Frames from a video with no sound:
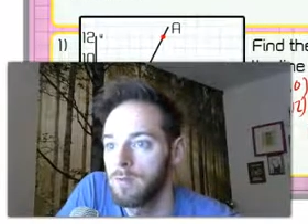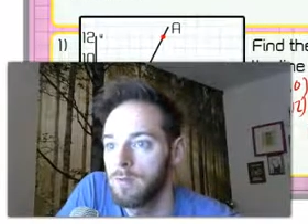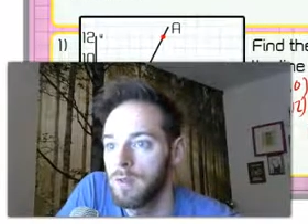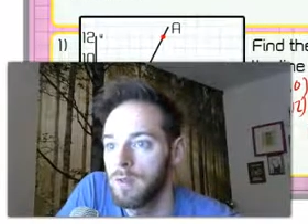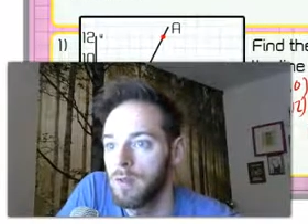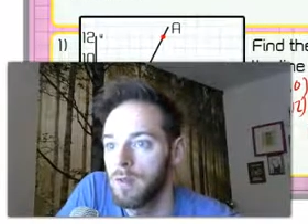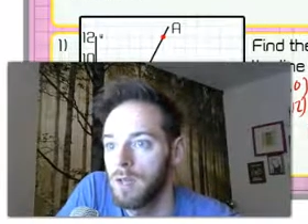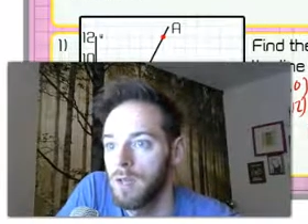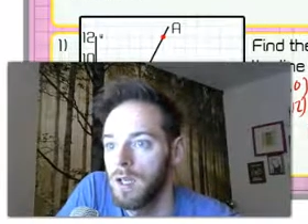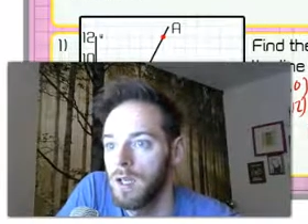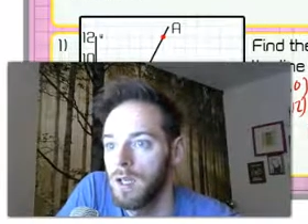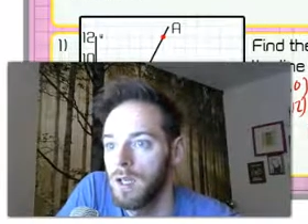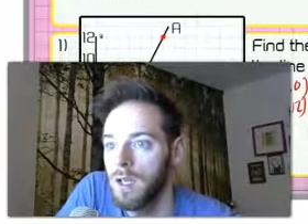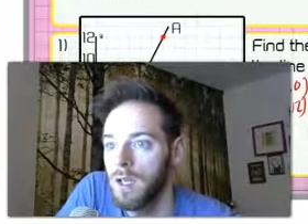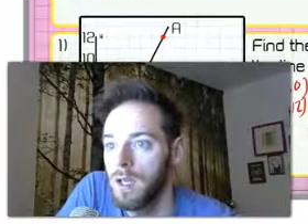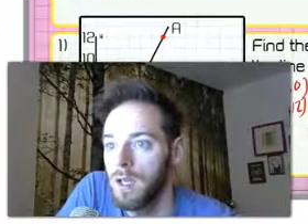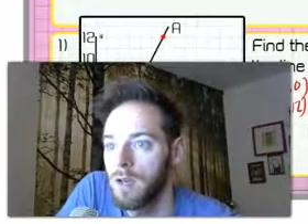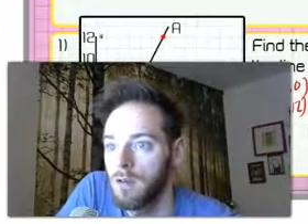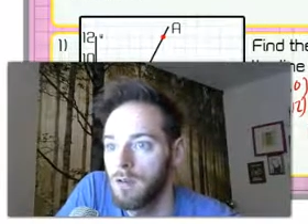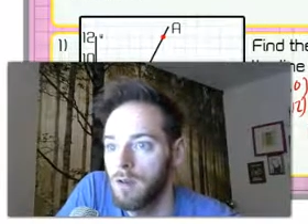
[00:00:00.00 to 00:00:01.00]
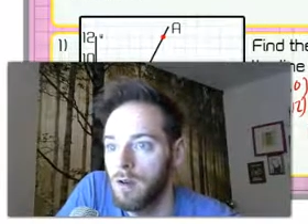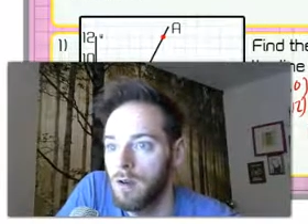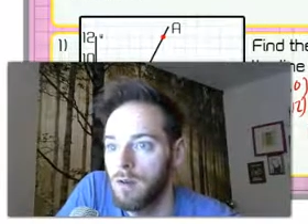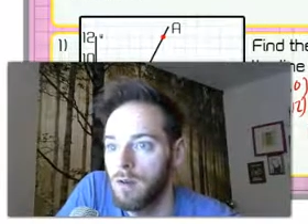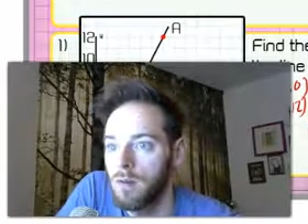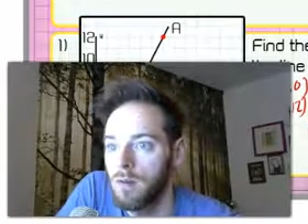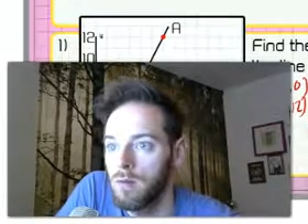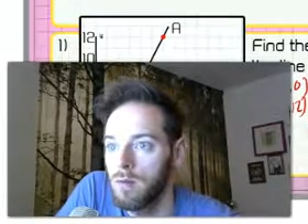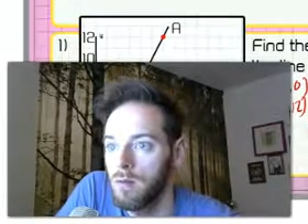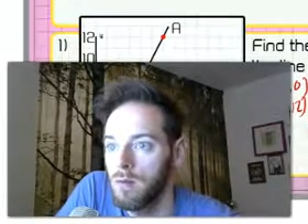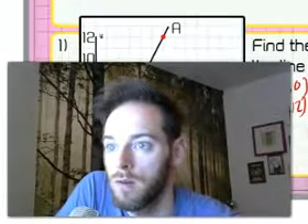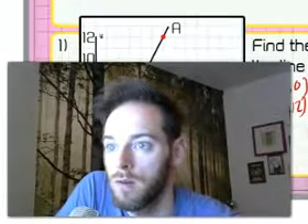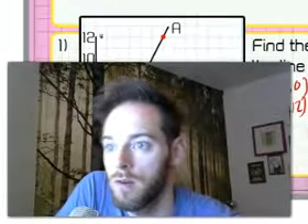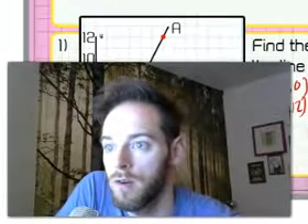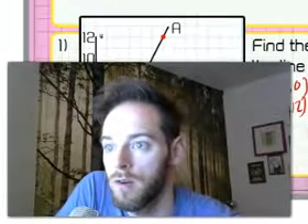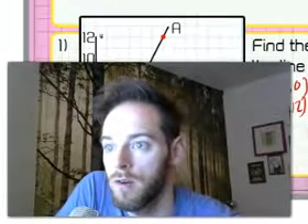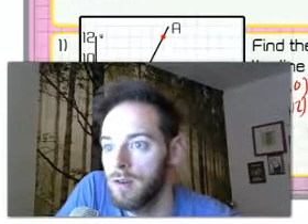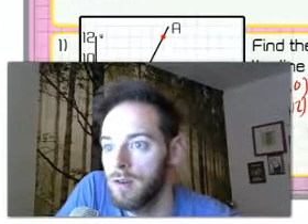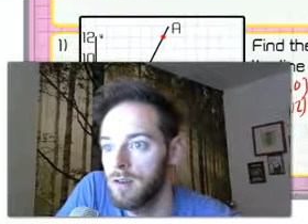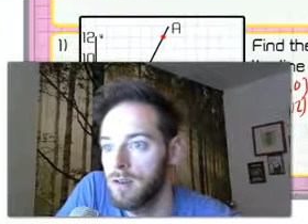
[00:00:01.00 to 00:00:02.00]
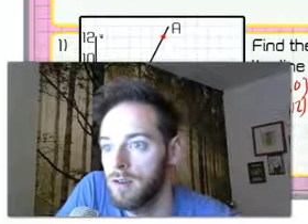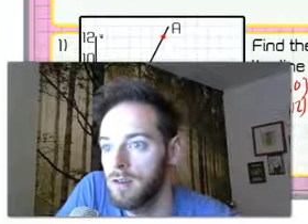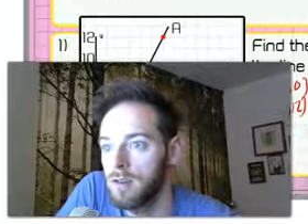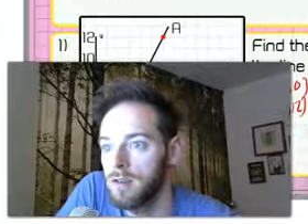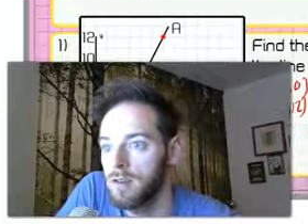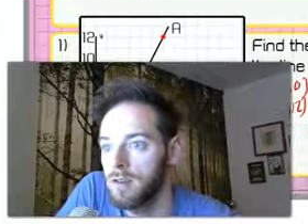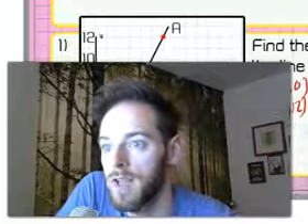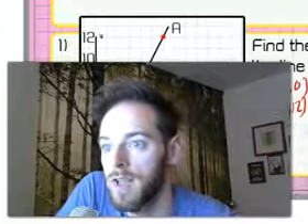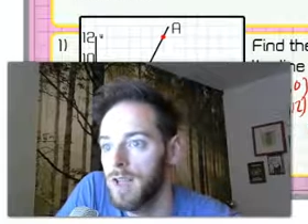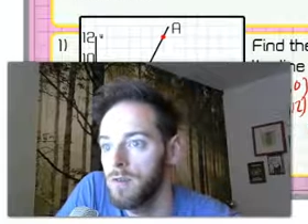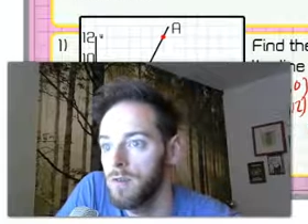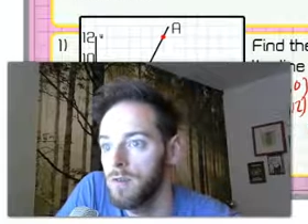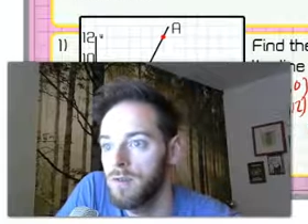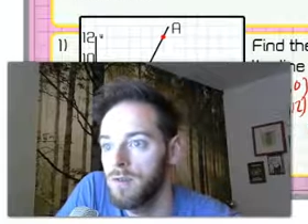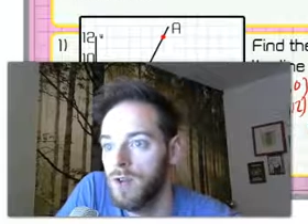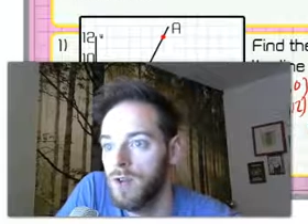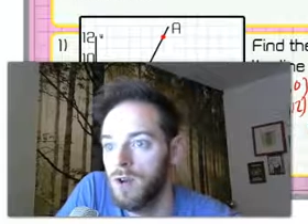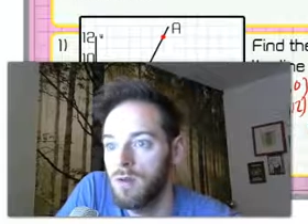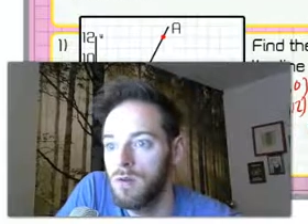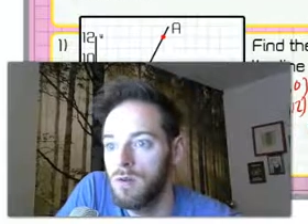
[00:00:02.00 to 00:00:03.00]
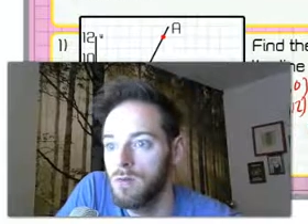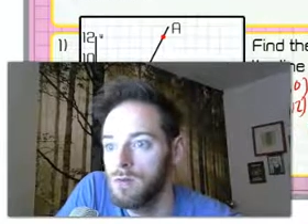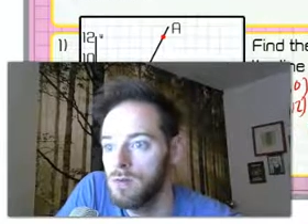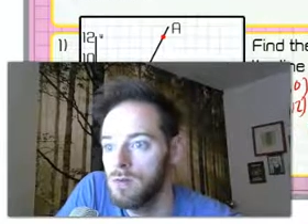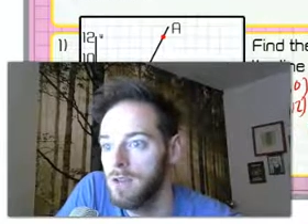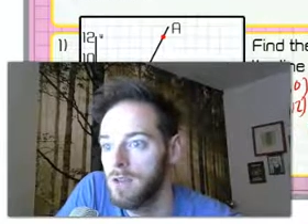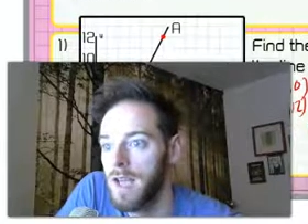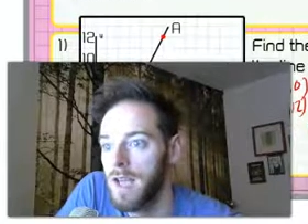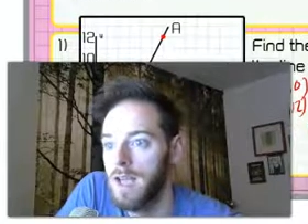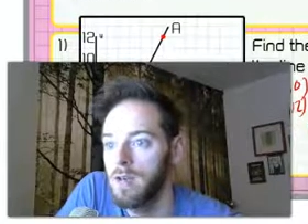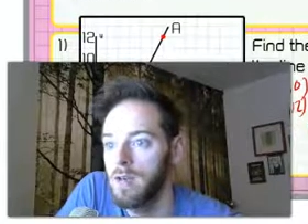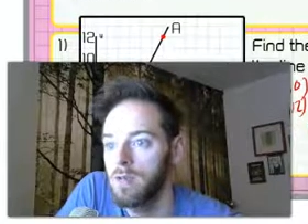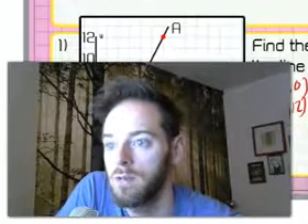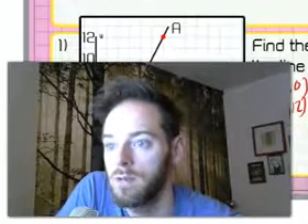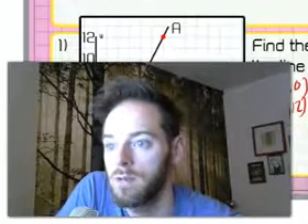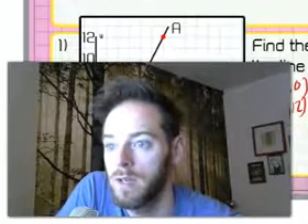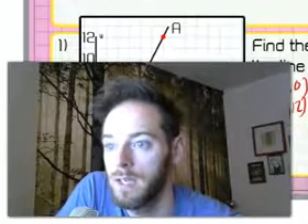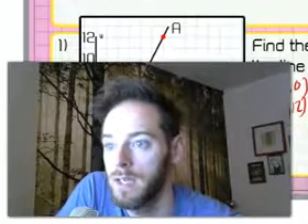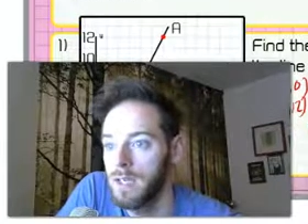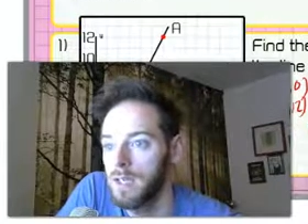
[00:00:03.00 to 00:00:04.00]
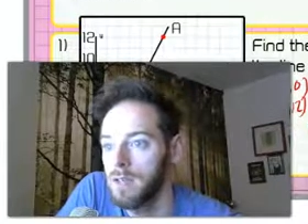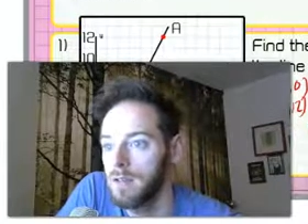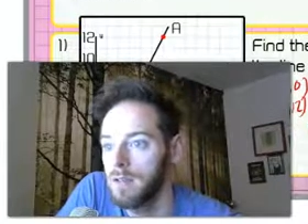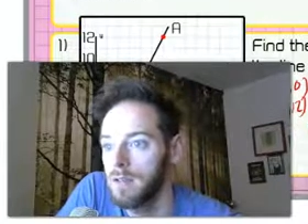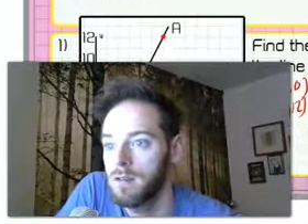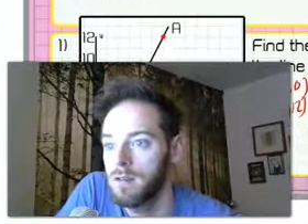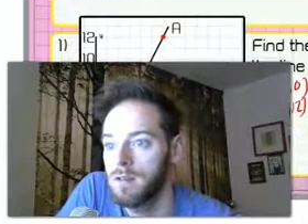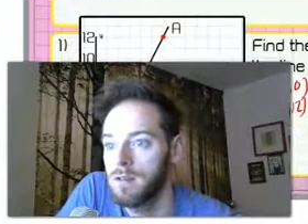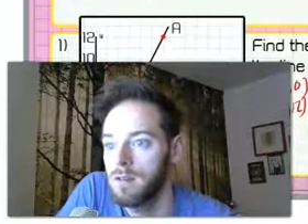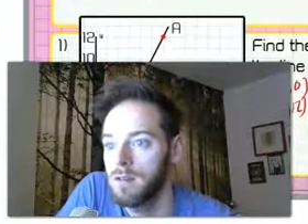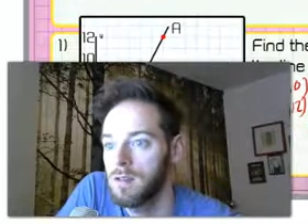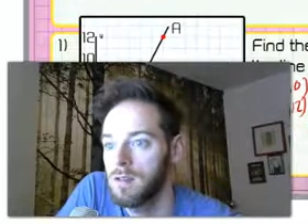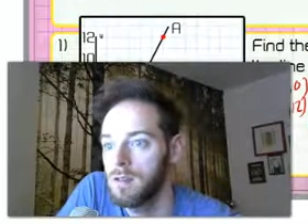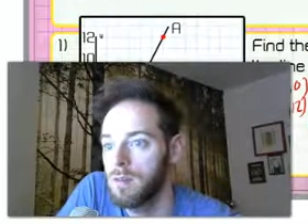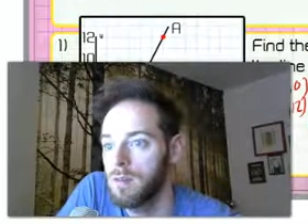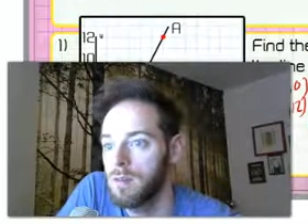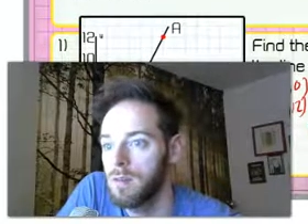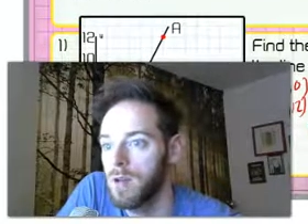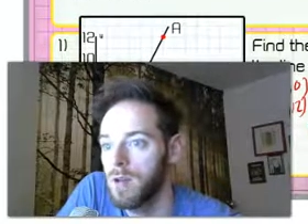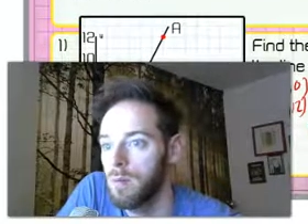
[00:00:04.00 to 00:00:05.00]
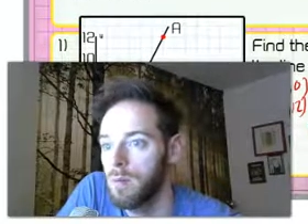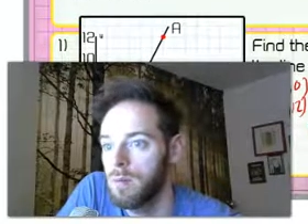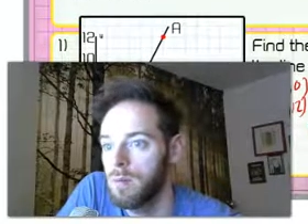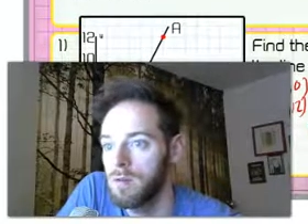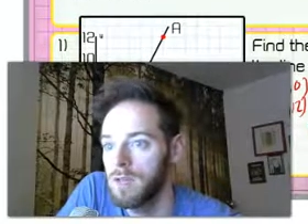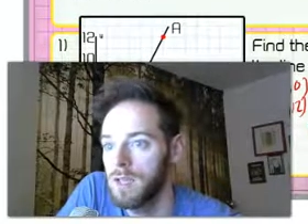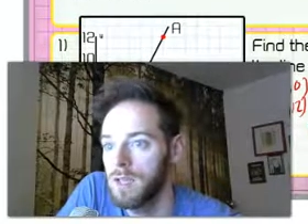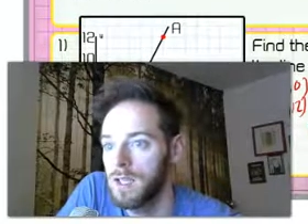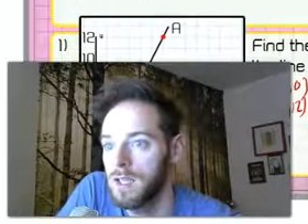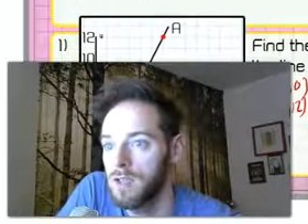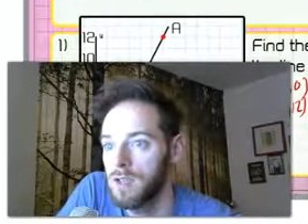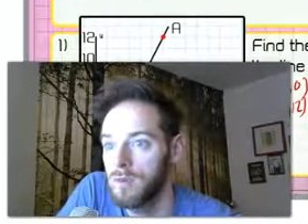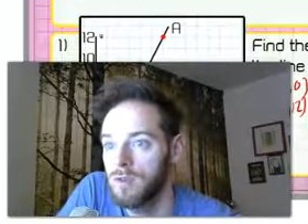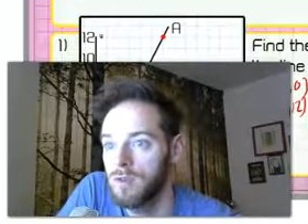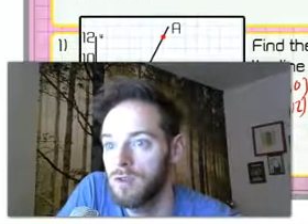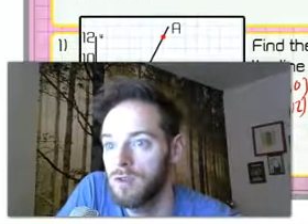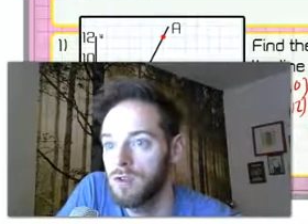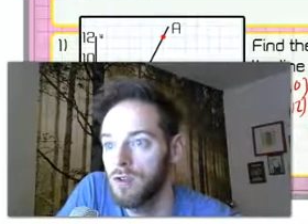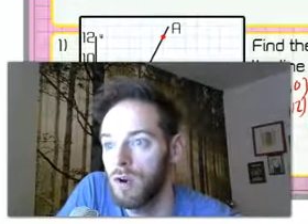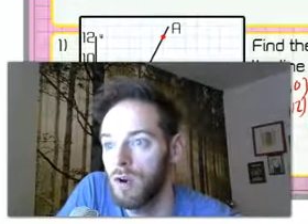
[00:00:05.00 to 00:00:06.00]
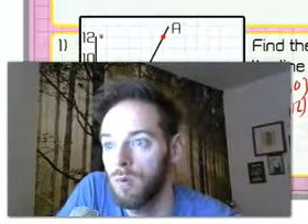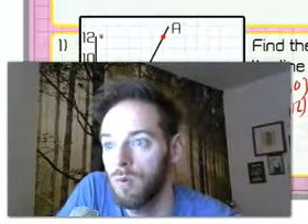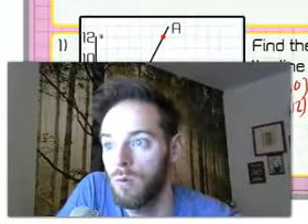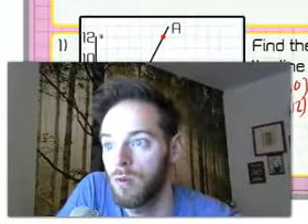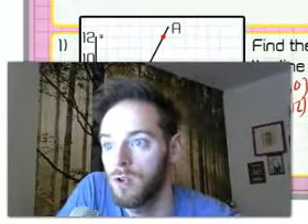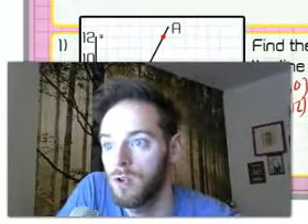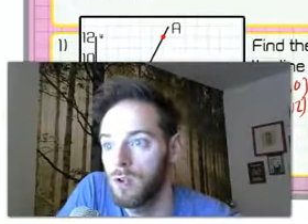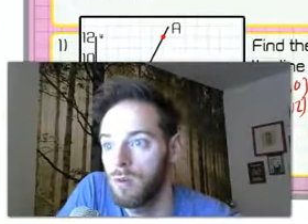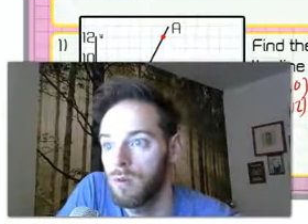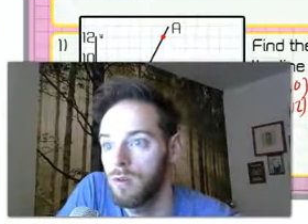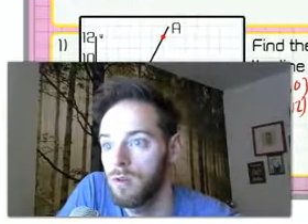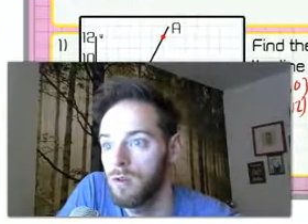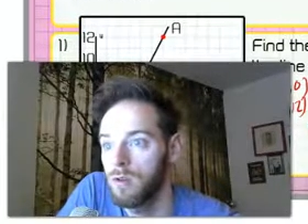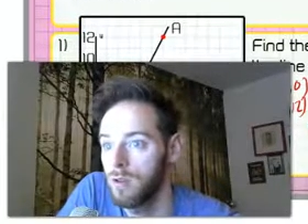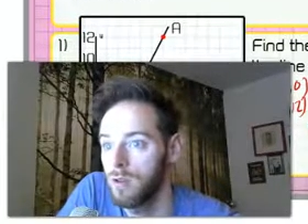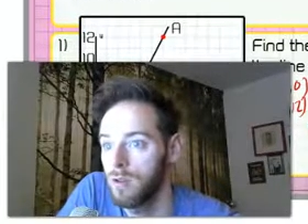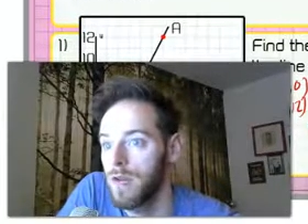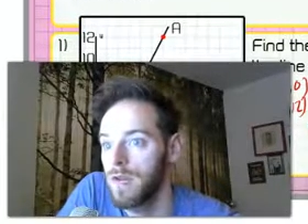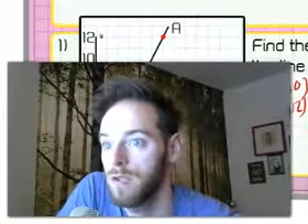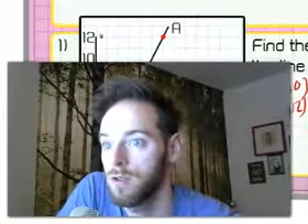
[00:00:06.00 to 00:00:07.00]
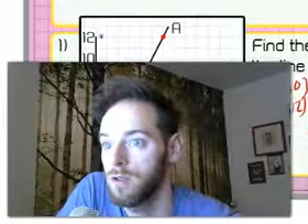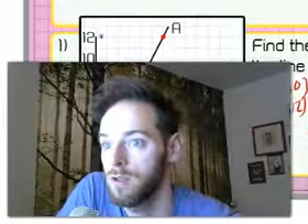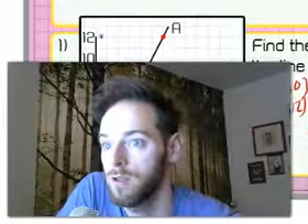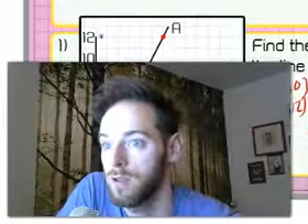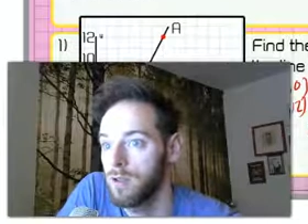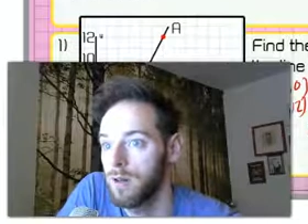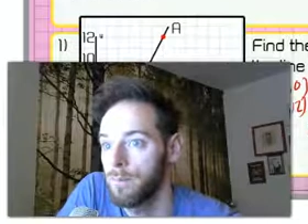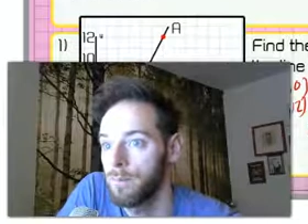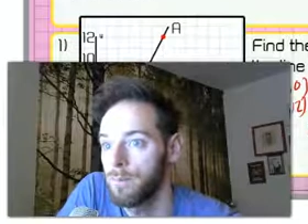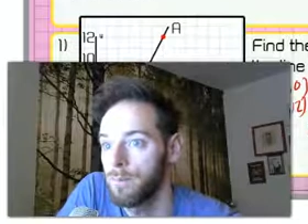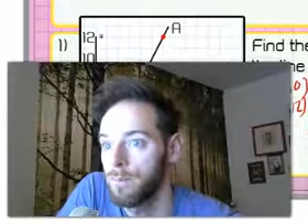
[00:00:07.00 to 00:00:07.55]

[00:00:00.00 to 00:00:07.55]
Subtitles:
Alright, so we've got this kind of sketch with no scale here. There's no numbers on here. We've just got what the coordinate values are.